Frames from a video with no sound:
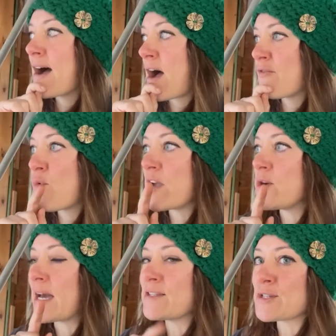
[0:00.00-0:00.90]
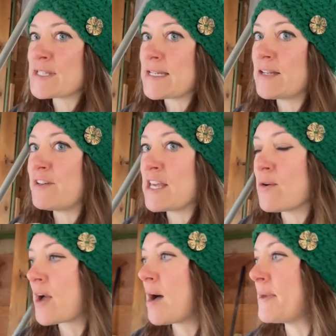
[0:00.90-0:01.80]
of what you guys will see in a
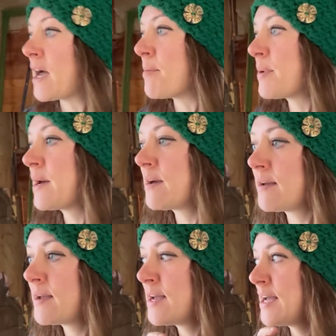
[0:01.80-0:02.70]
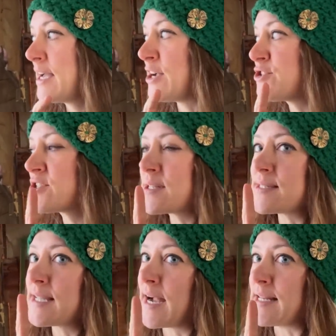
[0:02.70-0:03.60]
video coming up. Here's just a
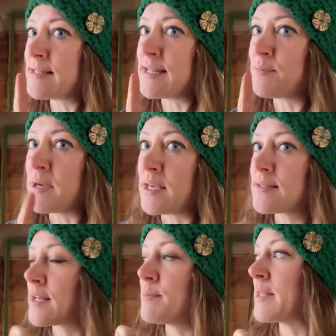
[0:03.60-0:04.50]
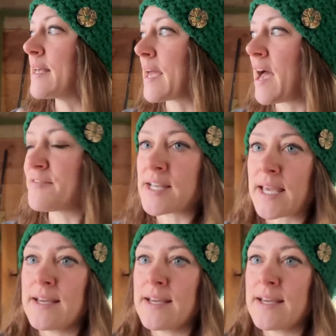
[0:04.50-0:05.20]
tiny sneak peek. It's gonna be like a half second.